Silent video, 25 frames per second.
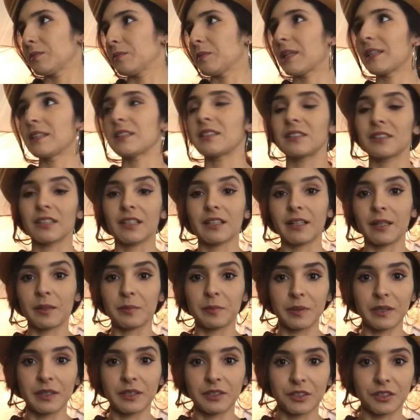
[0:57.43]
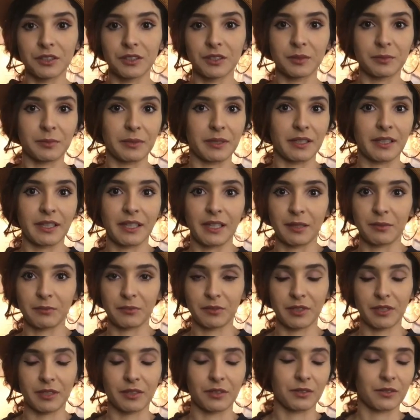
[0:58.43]
I suck at pictures. My
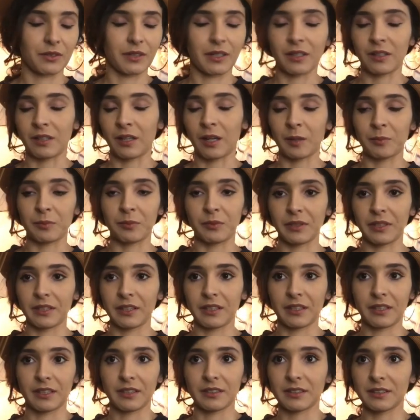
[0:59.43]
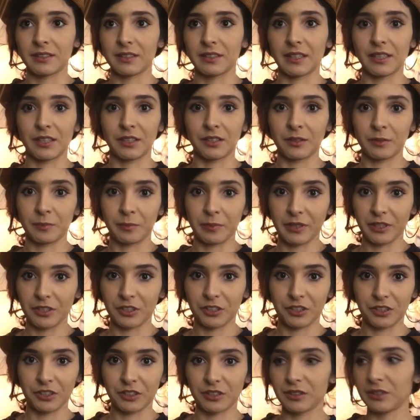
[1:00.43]
camera, I don't know how to operate it to take good
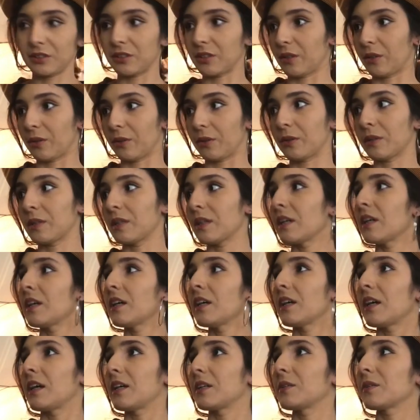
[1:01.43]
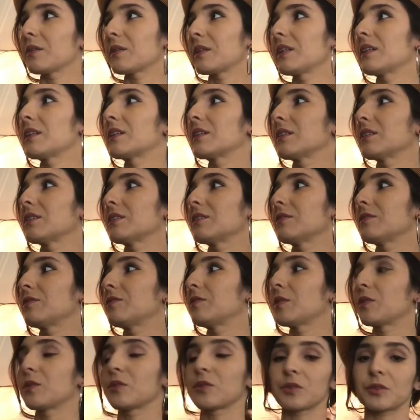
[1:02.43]
pictures, so I don't think the
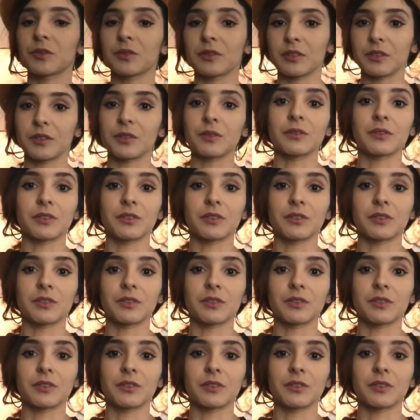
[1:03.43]
photos really do